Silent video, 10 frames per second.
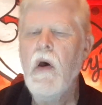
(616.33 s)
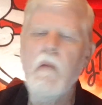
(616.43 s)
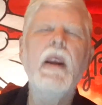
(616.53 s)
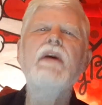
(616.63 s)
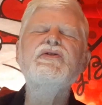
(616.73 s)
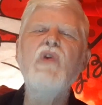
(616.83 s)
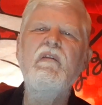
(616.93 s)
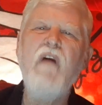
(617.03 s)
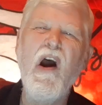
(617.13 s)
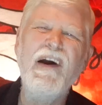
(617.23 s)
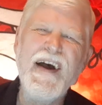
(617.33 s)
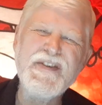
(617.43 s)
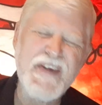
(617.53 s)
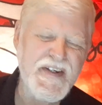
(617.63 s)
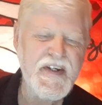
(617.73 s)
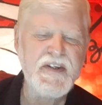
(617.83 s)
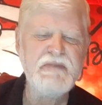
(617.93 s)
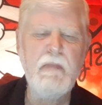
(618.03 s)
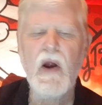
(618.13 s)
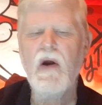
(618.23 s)
But insofar as this
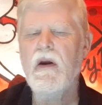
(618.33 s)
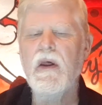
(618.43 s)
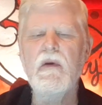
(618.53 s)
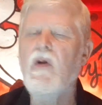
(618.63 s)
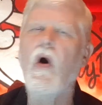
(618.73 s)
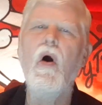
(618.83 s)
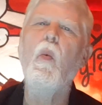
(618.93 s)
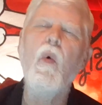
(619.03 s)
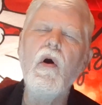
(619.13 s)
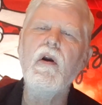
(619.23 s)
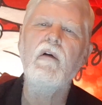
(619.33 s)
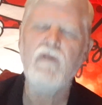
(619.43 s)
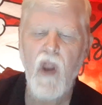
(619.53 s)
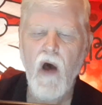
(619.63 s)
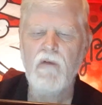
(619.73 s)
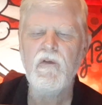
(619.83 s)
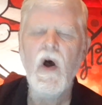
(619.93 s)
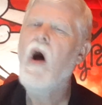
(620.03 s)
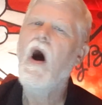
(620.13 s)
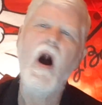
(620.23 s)
inspirited uh, word of love,
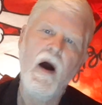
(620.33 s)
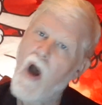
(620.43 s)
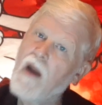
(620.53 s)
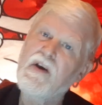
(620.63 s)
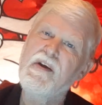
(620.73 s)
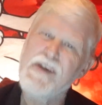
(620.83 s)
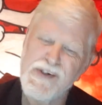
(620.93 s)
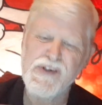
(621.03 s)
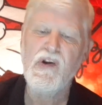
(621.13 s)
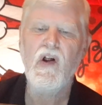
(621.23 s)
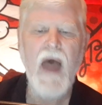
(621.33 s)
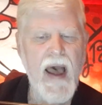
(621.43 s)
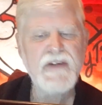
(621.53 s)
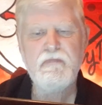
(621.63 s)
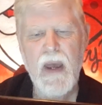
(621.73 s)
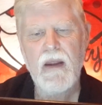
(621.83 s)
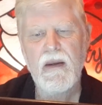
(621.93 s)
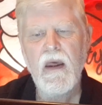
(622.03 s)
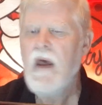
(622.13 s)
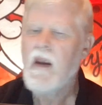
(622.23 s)
uh, unconditional, has
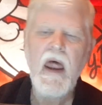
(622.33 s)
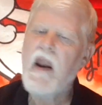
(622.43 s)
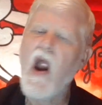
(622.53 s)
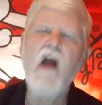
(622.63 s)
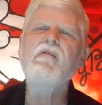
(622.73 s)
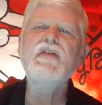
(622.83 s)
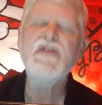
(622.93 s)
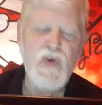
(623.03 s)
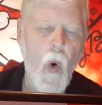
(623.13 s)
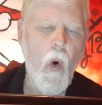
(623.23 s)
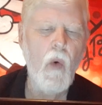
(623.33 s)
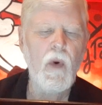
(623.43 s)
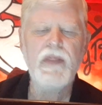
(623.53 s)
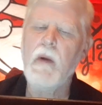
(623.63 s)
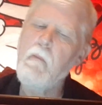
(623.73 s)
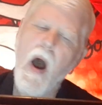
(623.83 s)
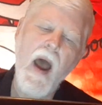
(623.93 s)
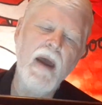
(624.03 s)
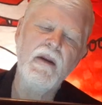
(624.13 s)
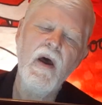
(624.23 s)
been, let every soul with a
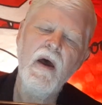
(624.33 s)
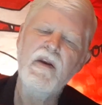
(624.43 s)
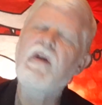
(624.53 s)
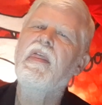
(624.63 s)
mind to